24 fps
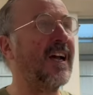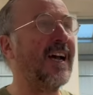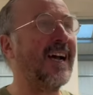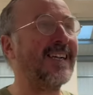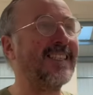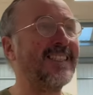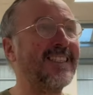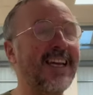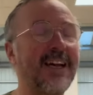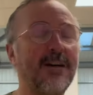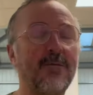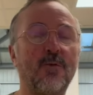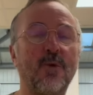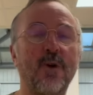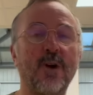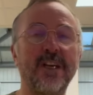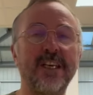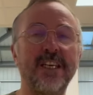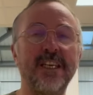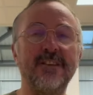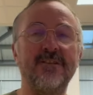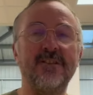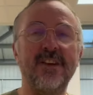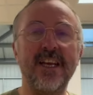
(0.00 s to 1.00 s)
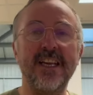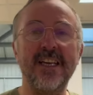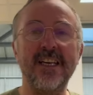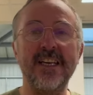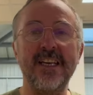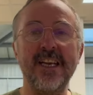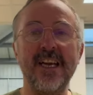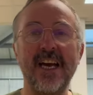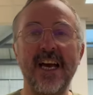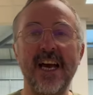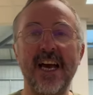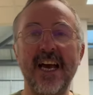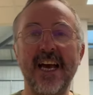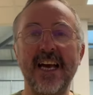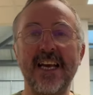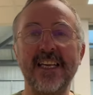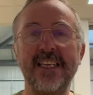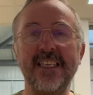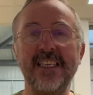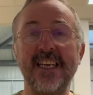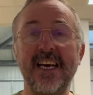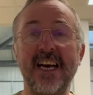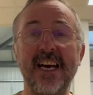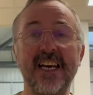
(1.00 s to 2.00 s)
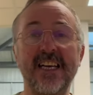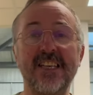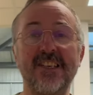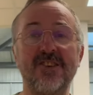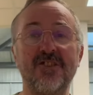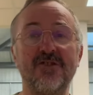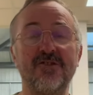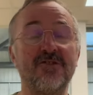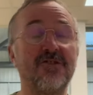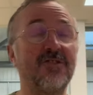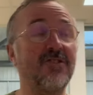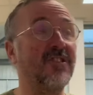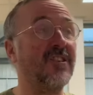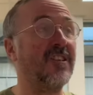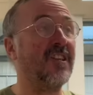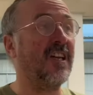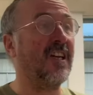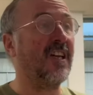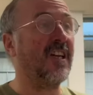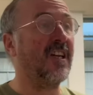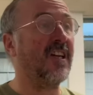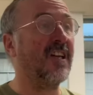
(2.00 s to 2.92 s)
I sat one evening and I just